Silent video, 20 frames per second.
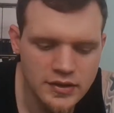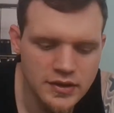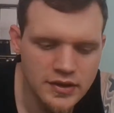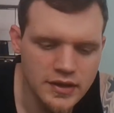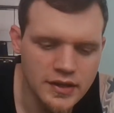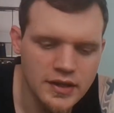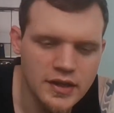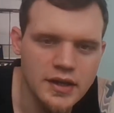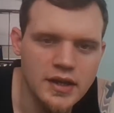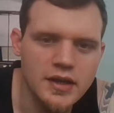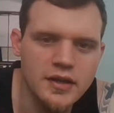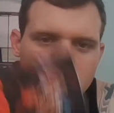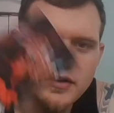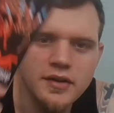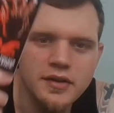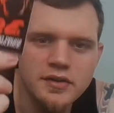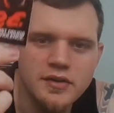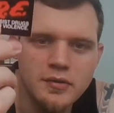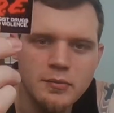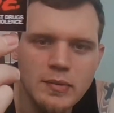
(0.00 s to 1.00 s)
And
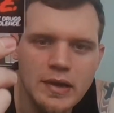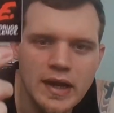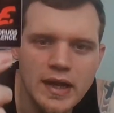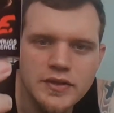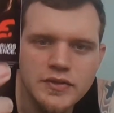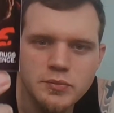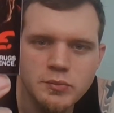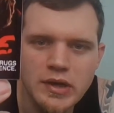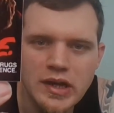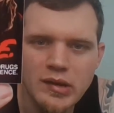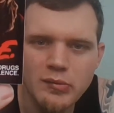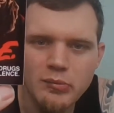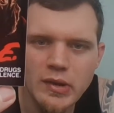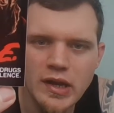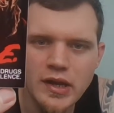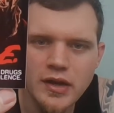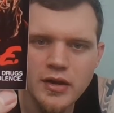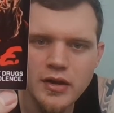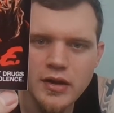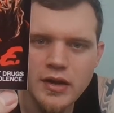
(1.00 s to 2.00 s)
to match my
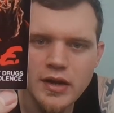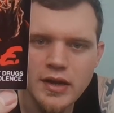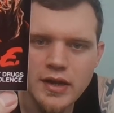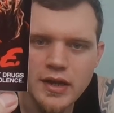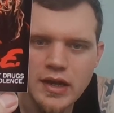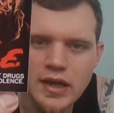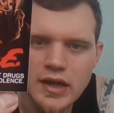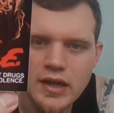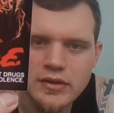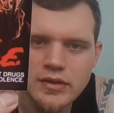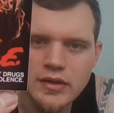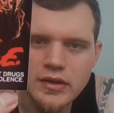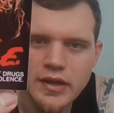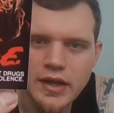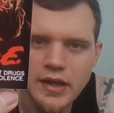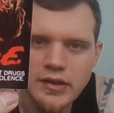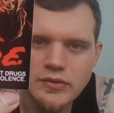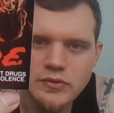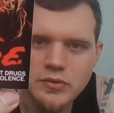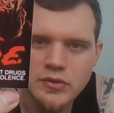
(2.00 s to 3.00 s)
banner I got in the
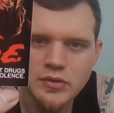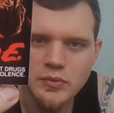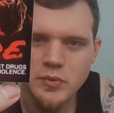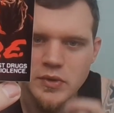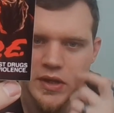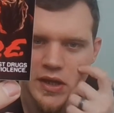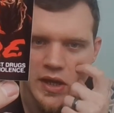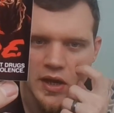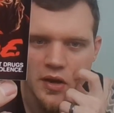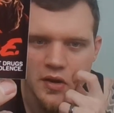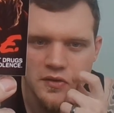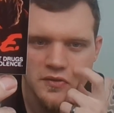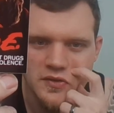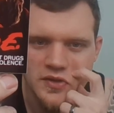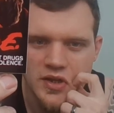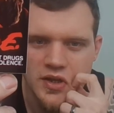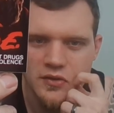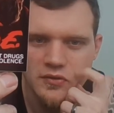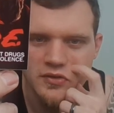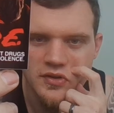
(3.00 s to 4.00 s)
last one, we got
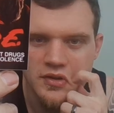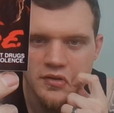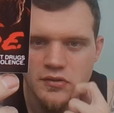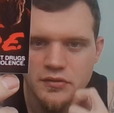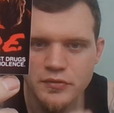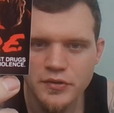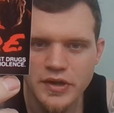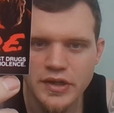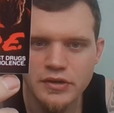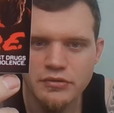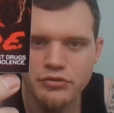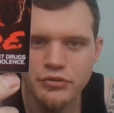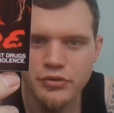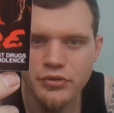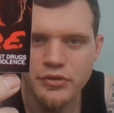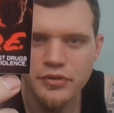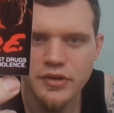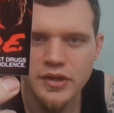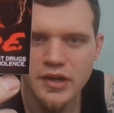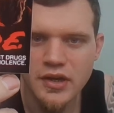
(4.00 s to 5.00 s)
ourselves a Freddy Krueger
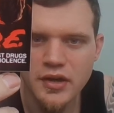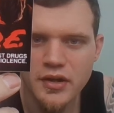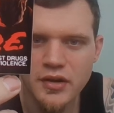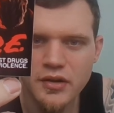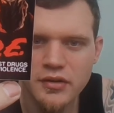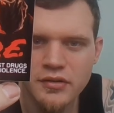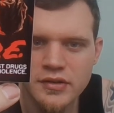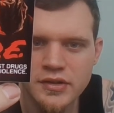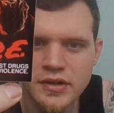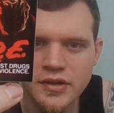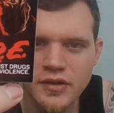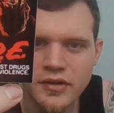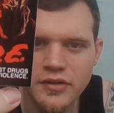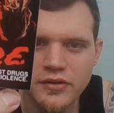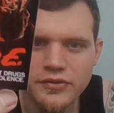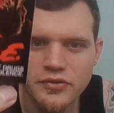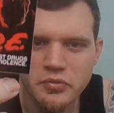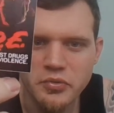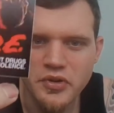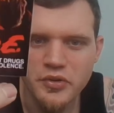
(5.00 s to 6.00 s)
Dare
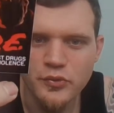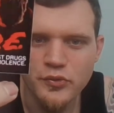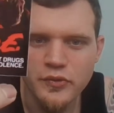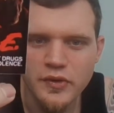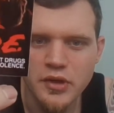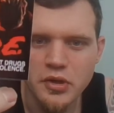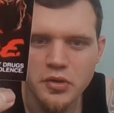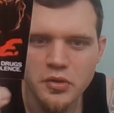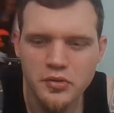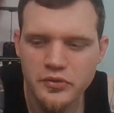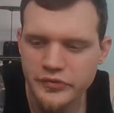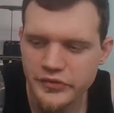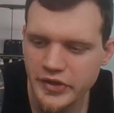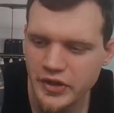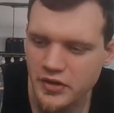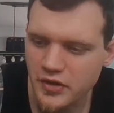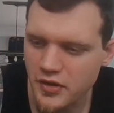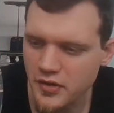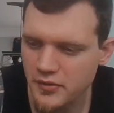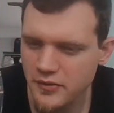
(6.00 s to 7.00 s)
syringe finger
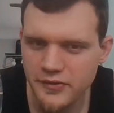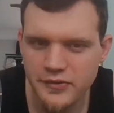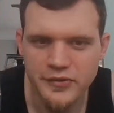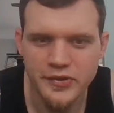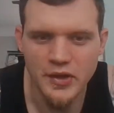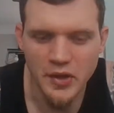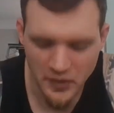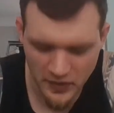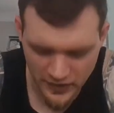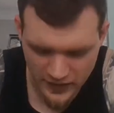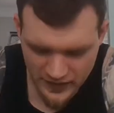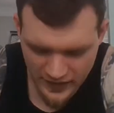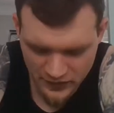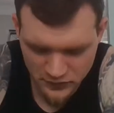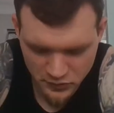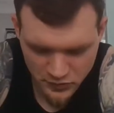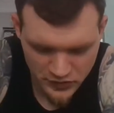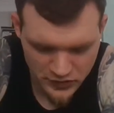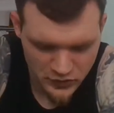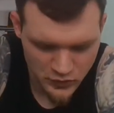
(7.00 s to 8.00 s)
sticker. So
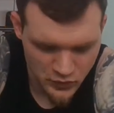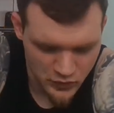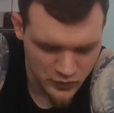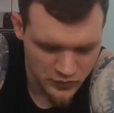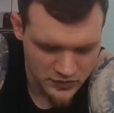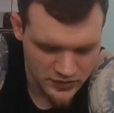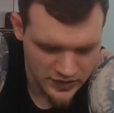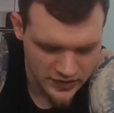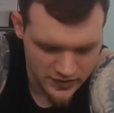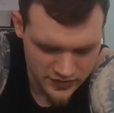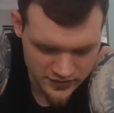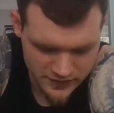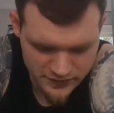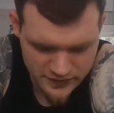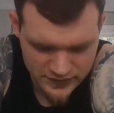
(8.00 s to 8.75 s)
that's really cool. Gotta love the